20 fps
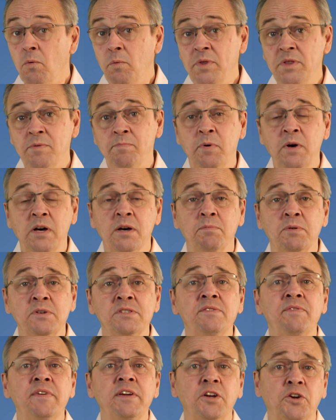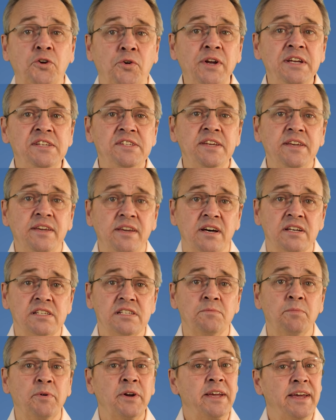with the purpose of increasing
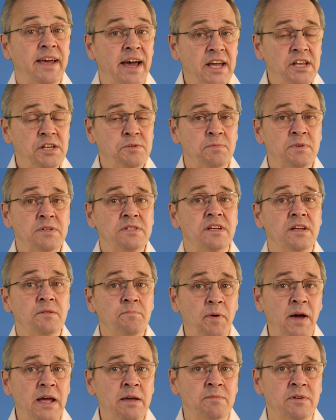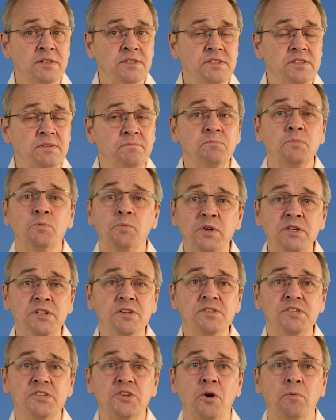customer engagement and payments,
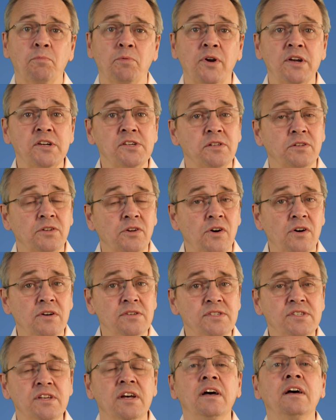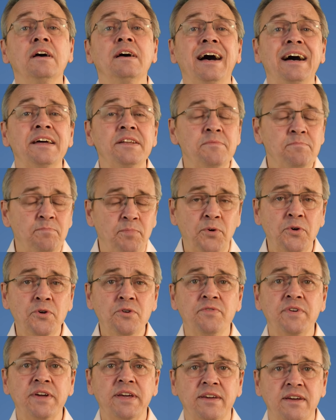reducing operational costs, and
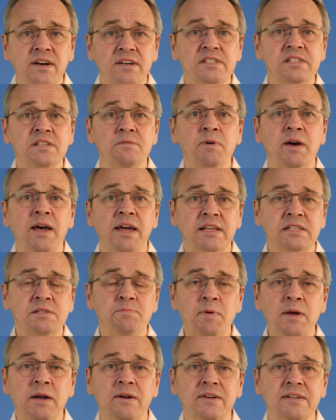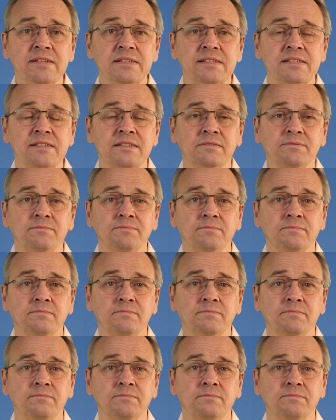improving customer experience.